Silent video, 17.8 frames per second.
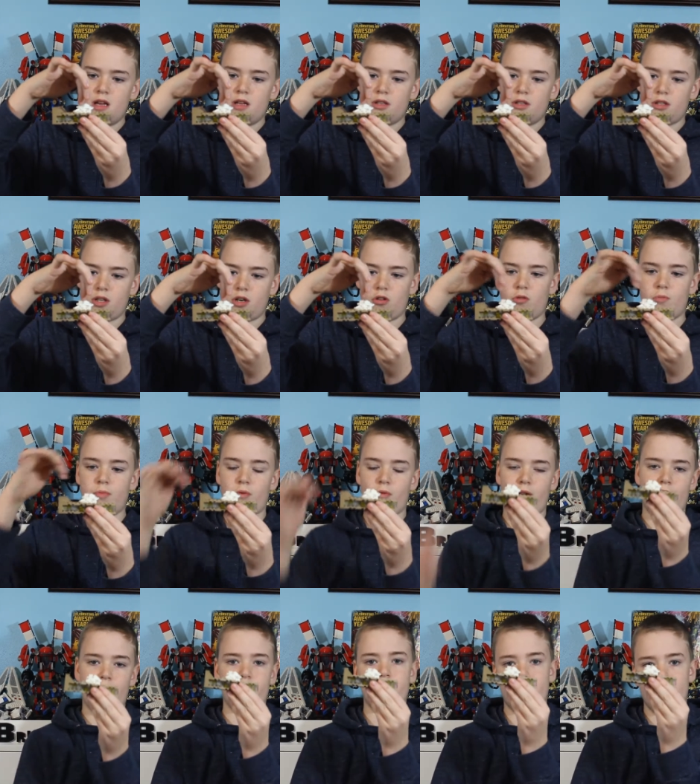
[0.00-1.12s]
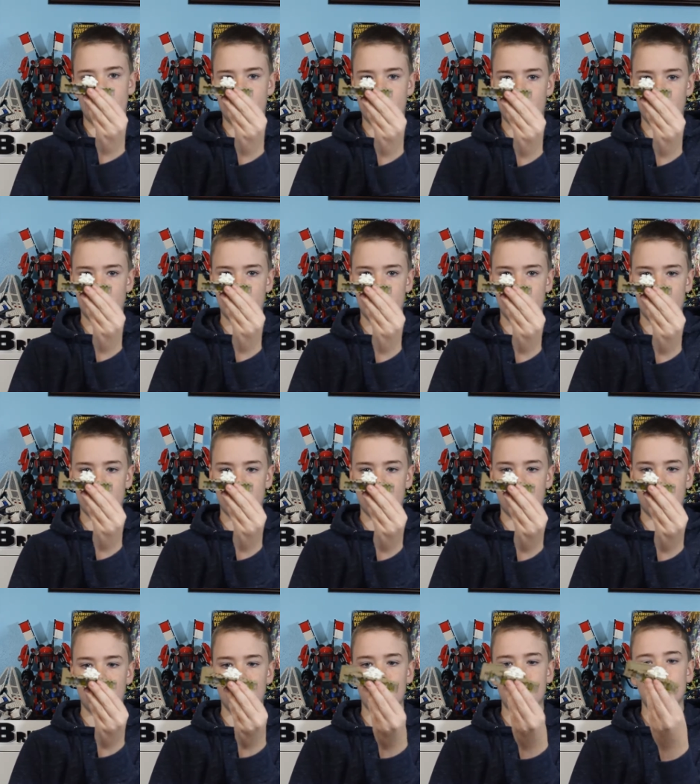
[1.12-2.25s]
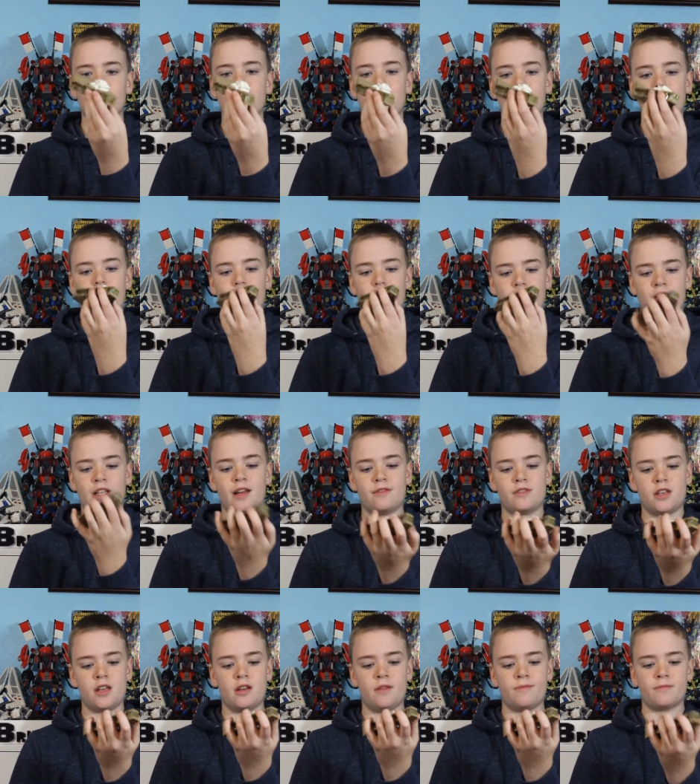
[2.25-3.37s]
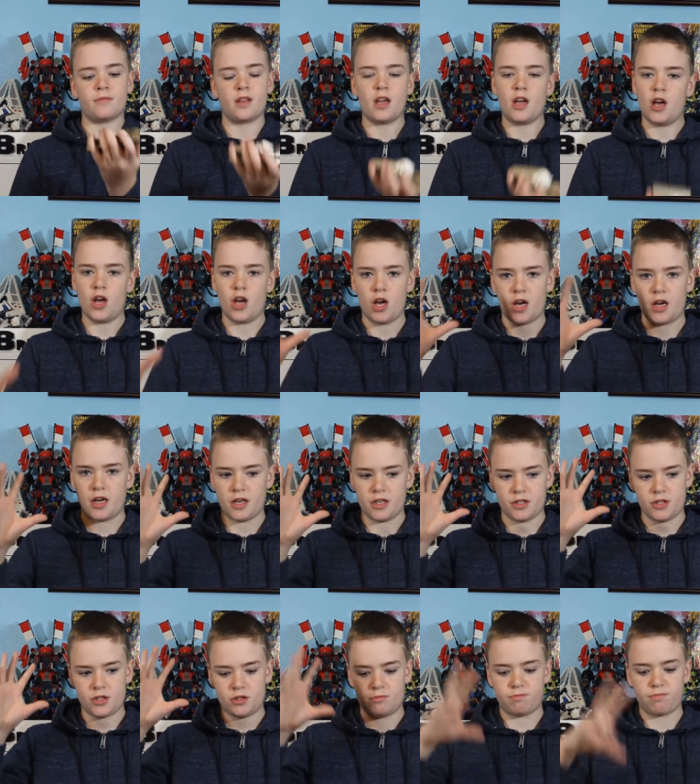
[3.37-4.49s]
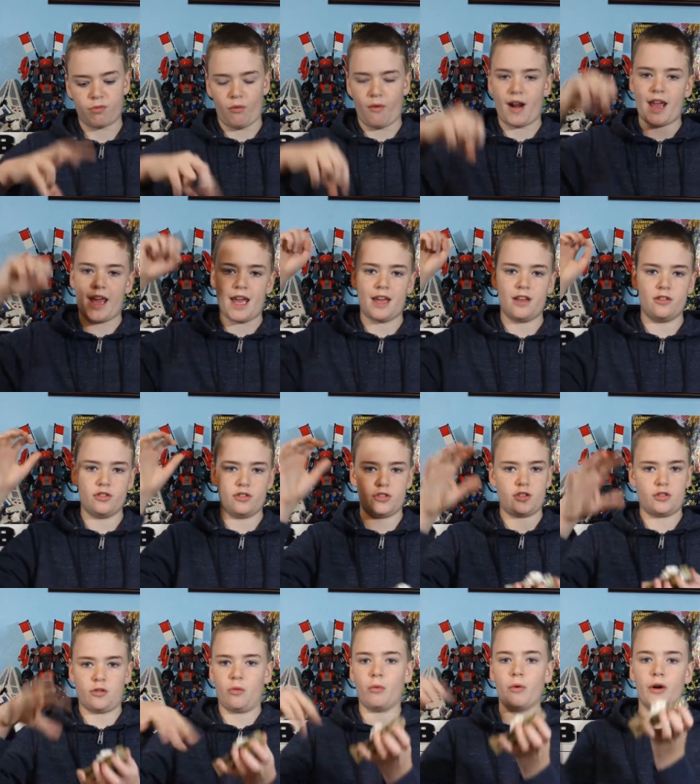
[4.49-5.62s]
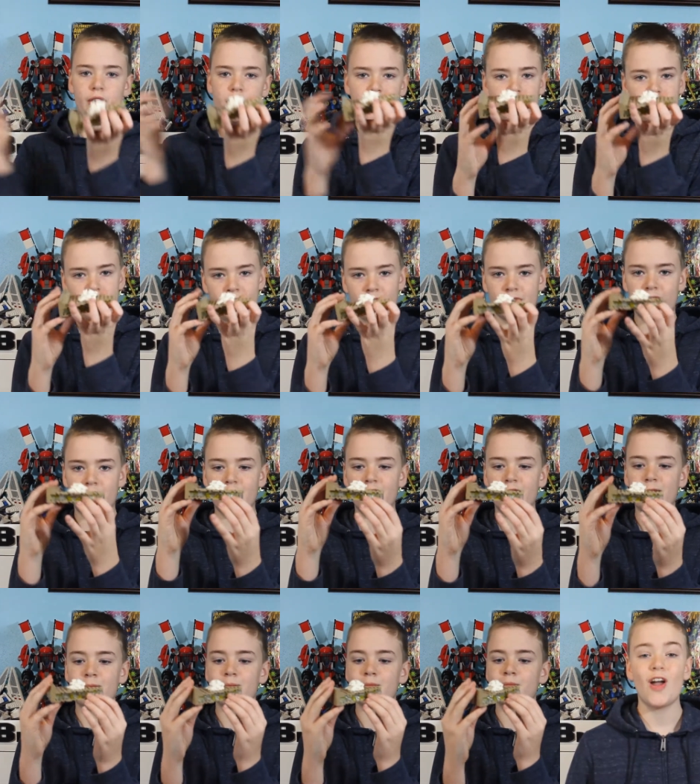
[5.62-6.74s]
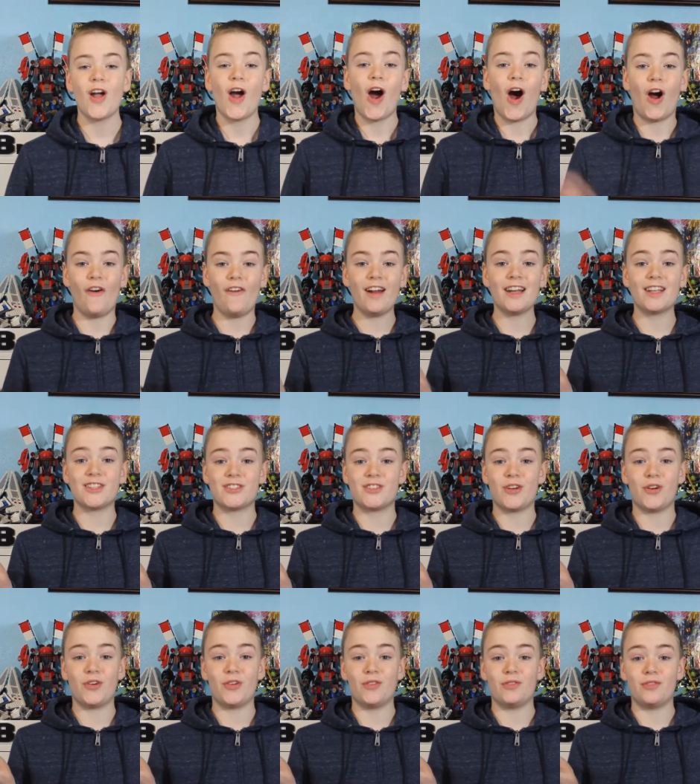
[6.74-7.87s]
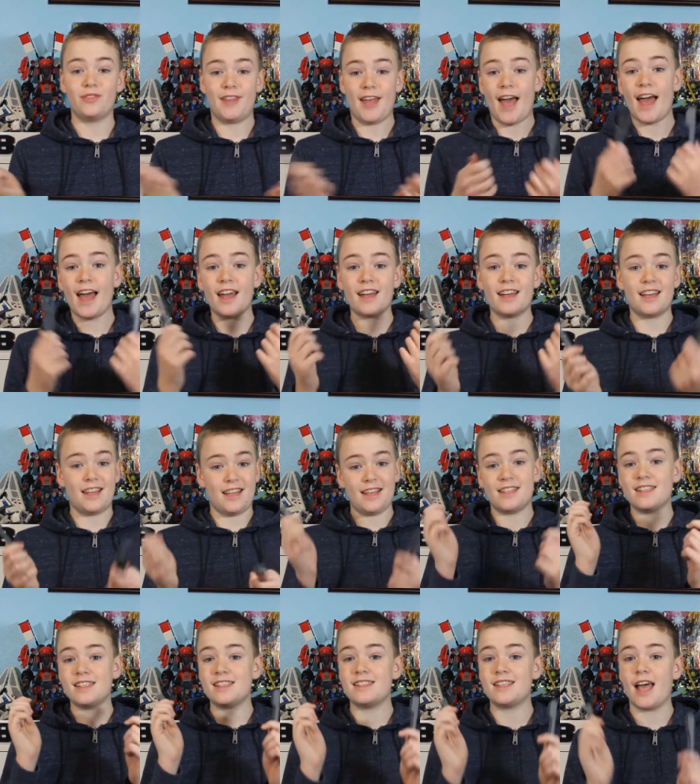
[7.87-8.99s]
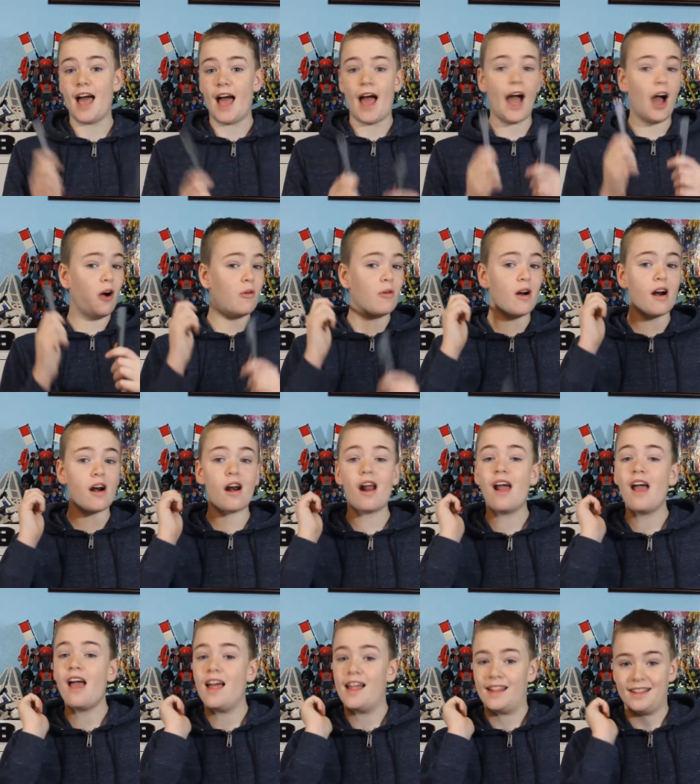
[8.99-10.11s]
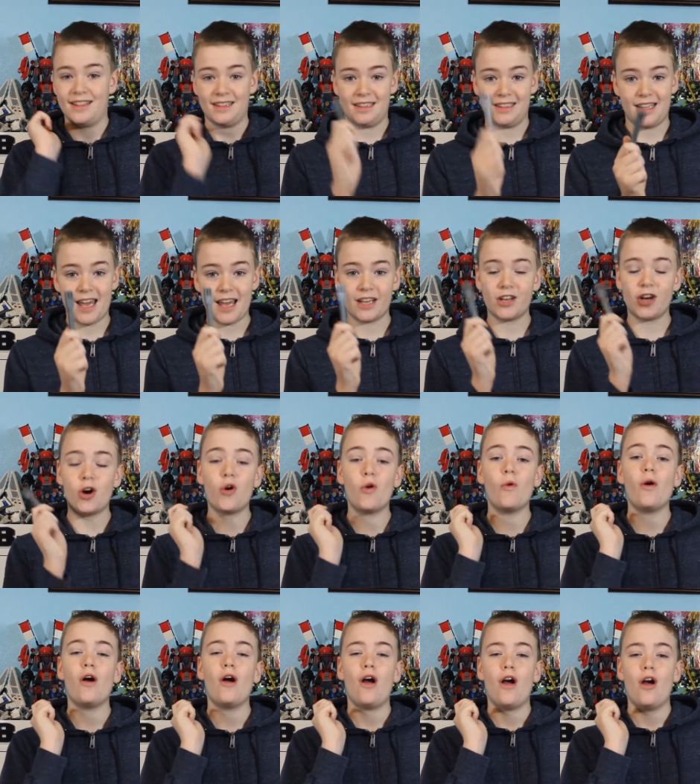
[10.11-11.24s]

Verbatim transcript: to go up around it. That just gives it a sprayed or squirted look. Alright, so that is our Lego